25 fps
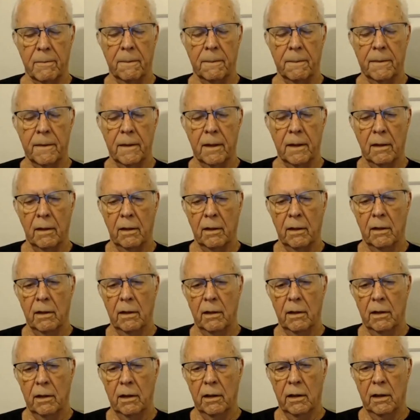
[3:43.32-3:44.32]

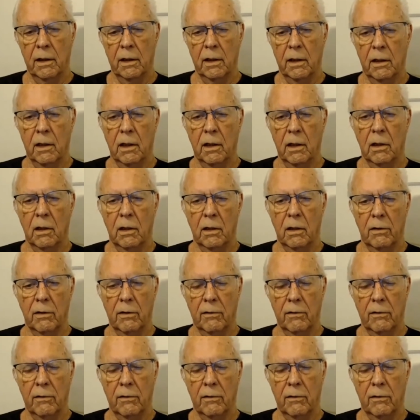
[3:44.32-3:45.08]
(silence)